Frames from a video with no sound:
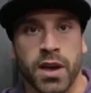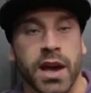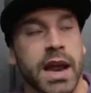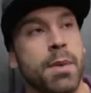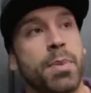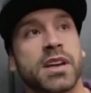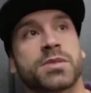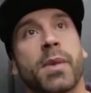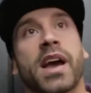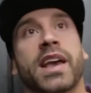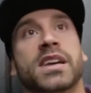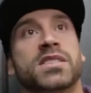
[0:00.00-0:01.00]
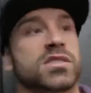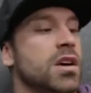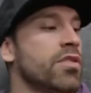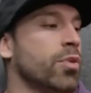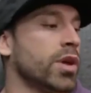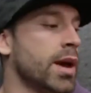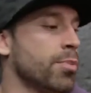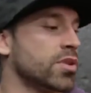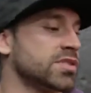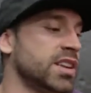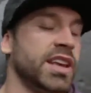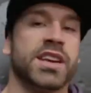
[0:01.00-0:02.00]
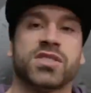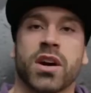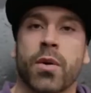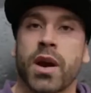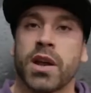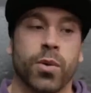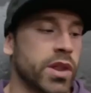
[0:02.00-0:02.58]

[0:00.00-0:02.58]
And I base my guesses off where that person is already,